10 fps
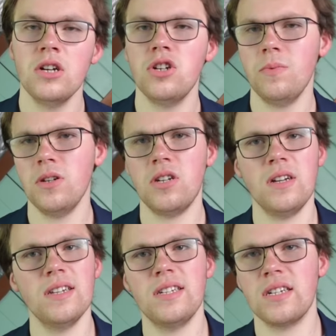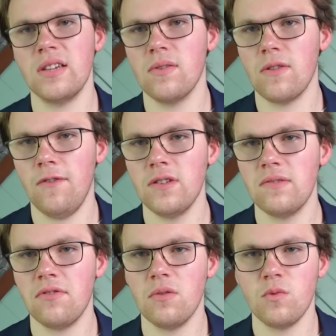Should be a solid six, seventh
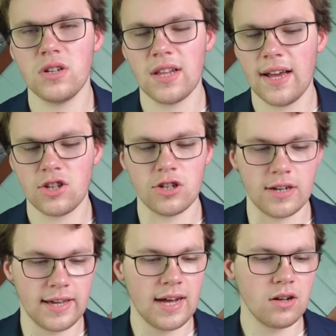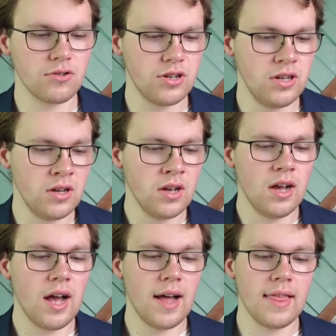defenseman for him. Was last year in Calgary.
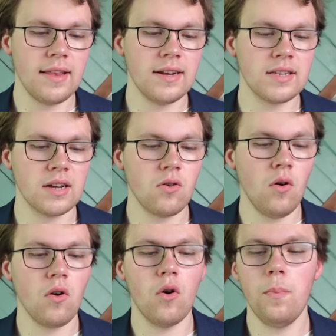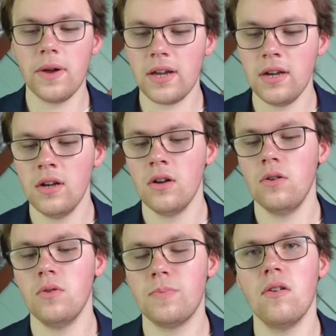Uh, then they sent Cole Koepke,
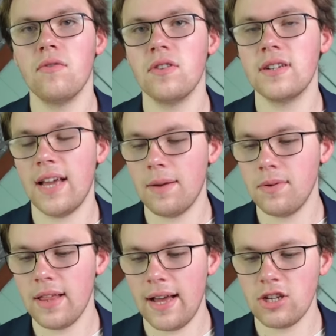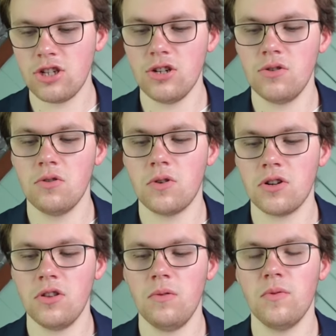who was over in Tampa last year, to a
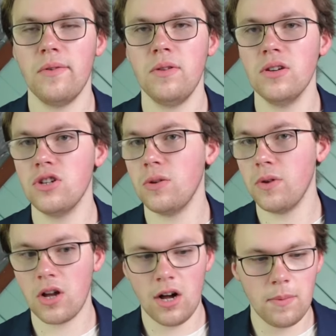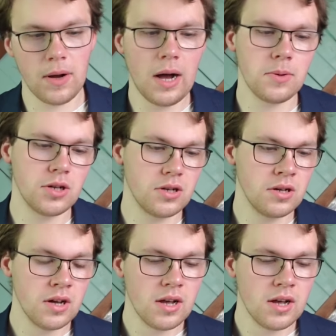one-year league minimum deal. Should be a call-up option.